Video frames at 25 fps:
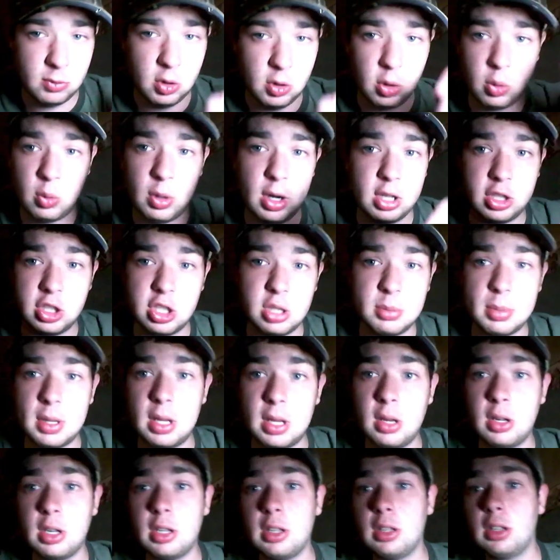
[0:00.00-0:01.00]
no question
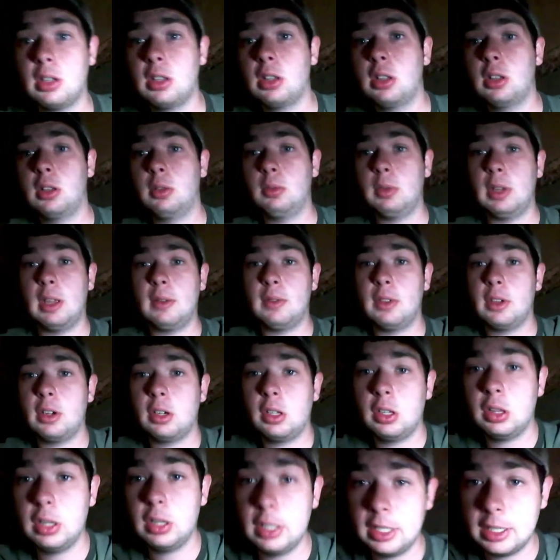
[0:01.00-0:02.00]
about it. We have the
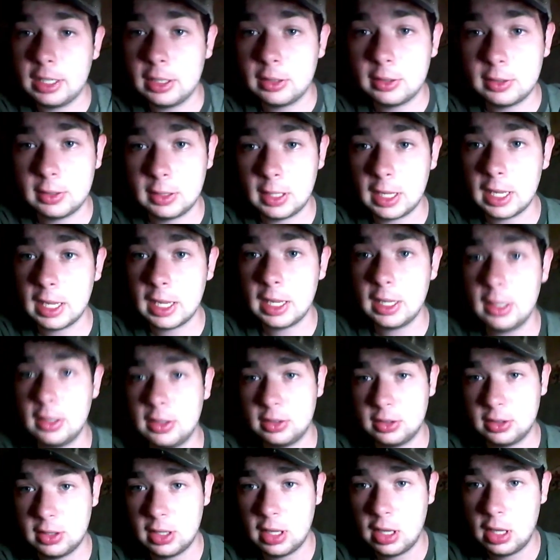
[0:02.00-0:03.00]
cleanest
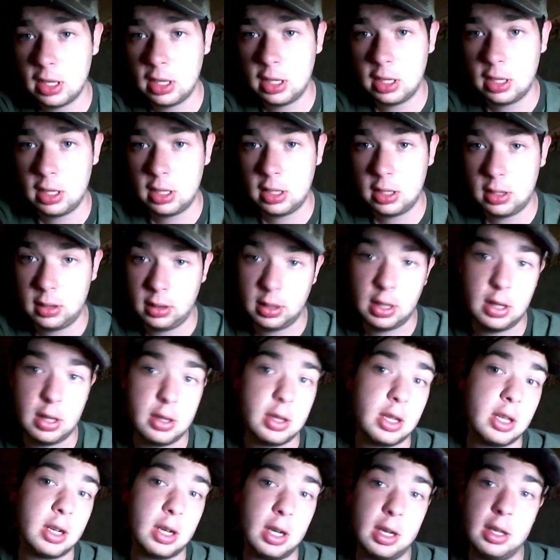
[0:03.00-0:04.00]
lakes
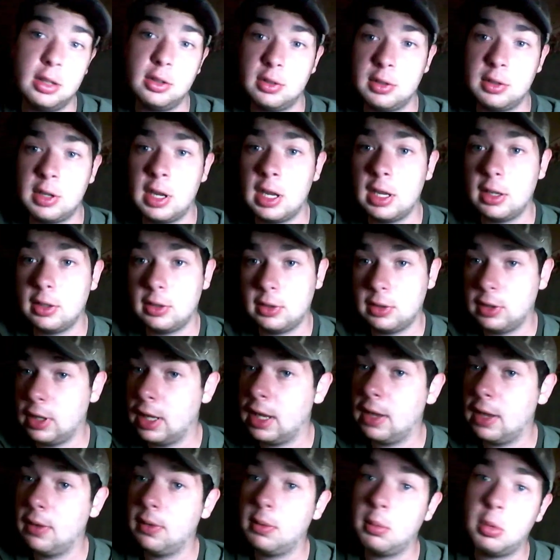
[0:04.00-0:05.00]
than the United States.
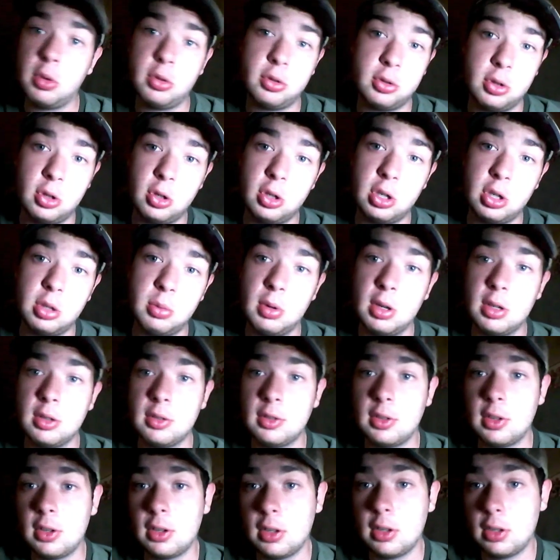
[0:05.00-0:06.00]
They have the most dirty
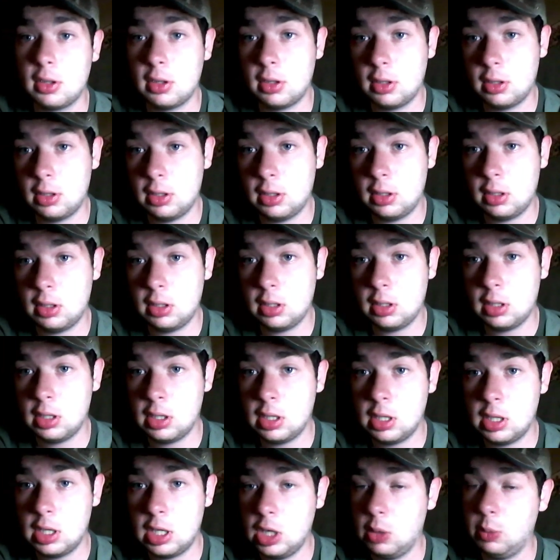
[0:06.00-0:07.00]
ones.
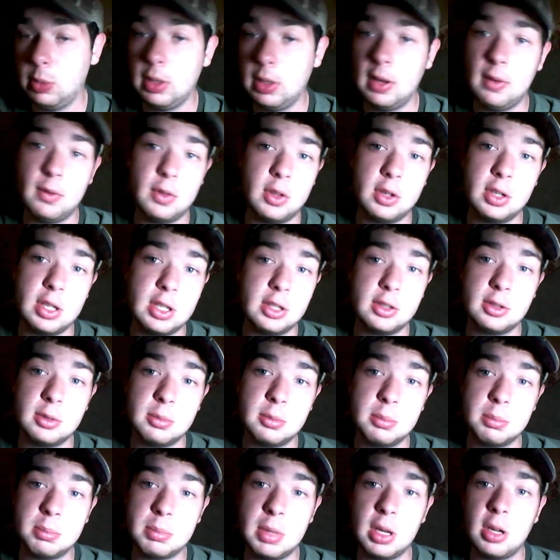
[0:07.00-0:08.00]
We have the
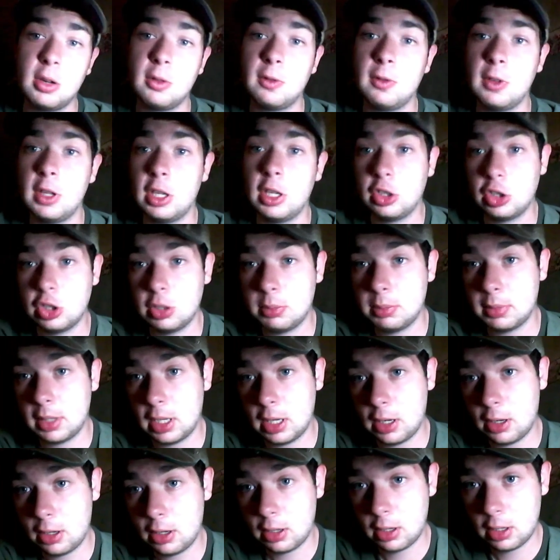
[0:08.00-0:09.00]
decent, better fish up
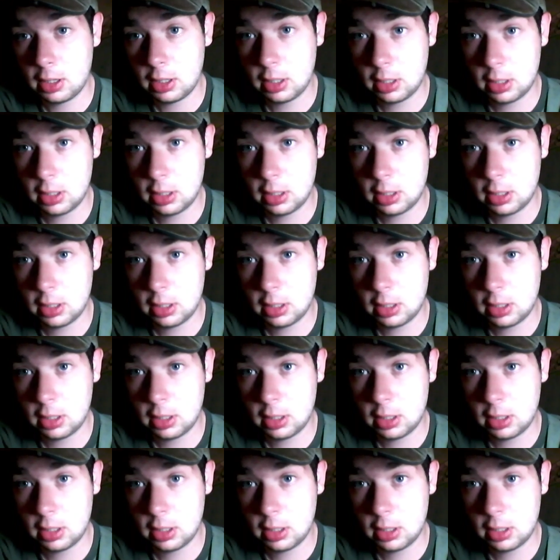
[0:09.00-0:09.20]
there.